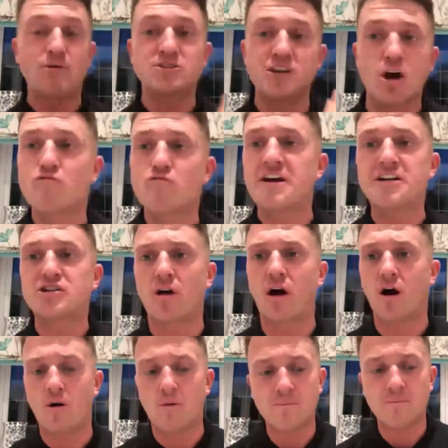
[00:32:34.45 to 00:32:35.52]
and there was no
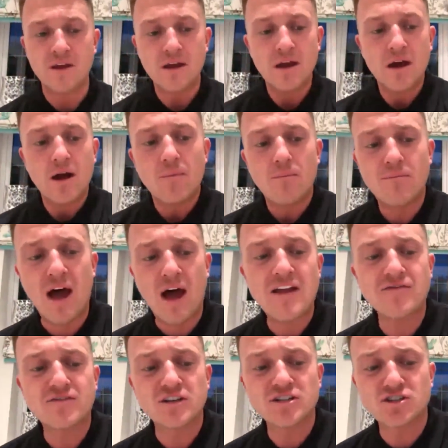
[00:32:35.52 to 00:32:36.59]
retrial.
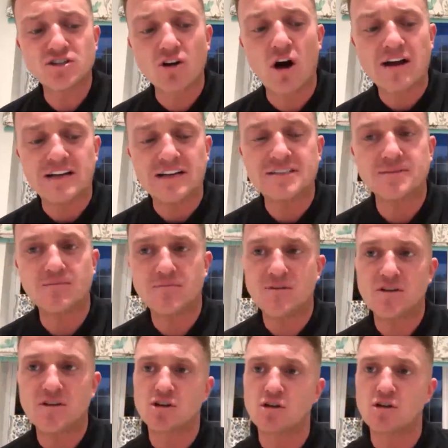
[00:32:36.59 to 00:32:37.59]
They've decided